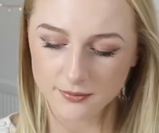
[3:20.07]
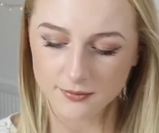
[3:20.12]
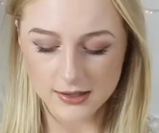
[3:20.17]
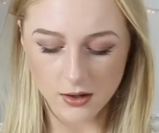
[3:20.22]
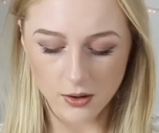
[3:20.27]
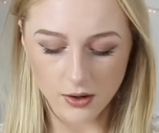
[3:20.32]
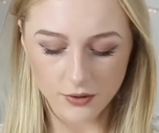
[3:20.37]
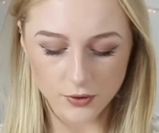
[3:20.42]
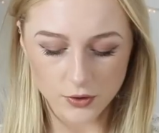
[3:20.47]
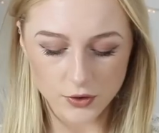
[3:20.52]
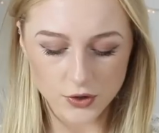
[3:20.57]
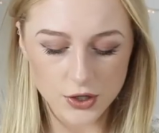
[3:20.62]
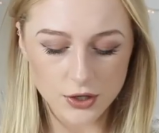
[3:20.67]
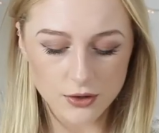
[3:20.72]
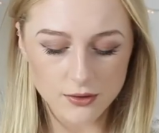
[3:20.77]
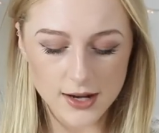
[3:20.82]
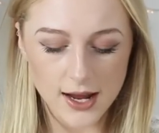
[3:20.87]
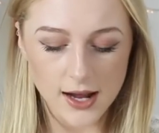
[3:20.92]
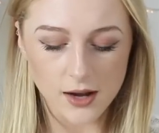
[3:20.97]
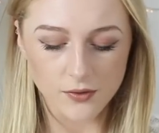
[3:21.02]
Now I've got
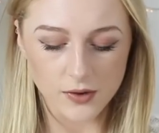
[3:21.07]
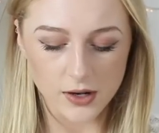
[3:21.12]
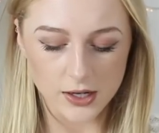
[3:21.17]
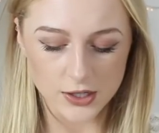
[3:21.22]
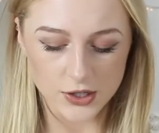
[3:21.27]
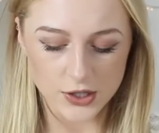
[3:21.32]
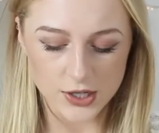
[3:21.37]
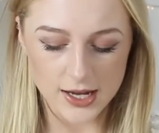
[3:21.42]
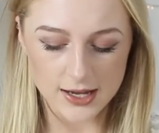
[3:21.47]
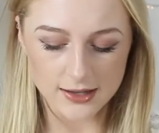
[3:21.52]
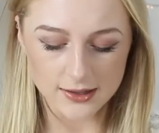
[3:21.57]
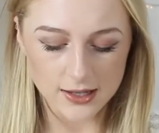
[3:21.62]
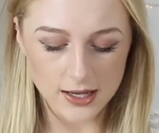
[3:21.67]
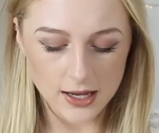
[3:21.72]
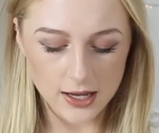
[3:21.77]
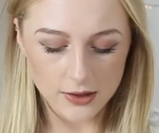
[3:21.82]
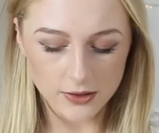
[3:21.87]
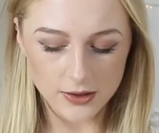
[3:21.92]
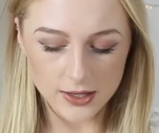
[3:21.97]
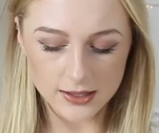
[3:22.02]
two nail varnishes.
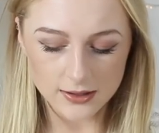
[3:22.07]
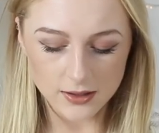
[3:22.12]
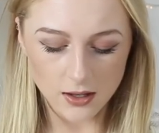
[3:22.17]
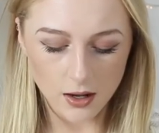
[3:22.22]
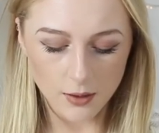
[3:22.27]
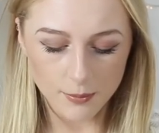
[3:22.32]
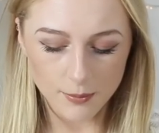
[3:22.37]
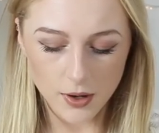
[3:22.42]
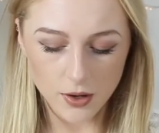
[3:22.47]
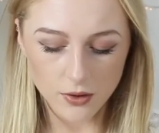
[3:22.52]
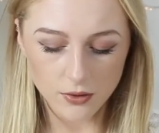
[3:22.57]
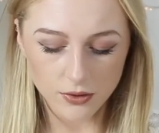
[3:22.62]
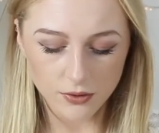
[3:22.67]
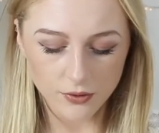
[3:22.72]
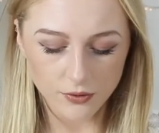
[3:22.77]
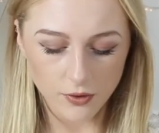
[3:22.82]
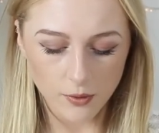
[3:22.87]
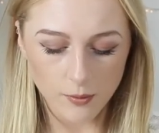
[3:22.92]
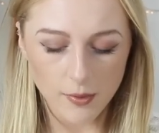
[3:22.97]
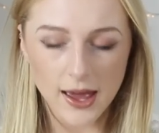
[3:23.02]
These are
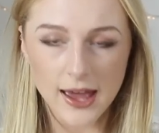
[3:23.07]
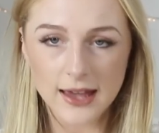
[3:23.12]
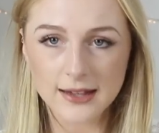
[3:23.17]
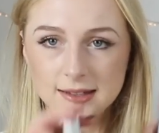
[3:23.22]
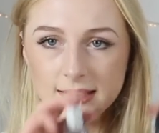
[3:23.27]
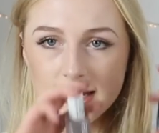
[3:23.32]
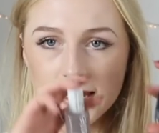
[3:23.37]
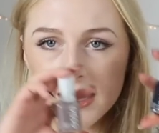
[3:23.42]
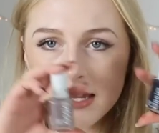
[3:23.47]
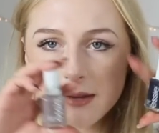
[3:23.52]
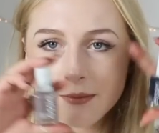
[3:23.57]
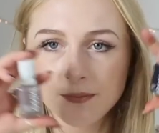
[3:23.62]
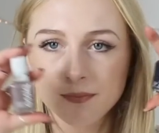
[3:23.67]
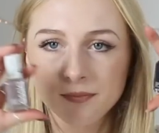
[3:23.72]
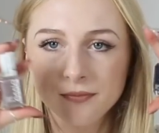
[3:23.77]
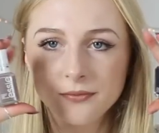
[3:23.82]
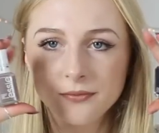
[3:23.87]
both from Essie.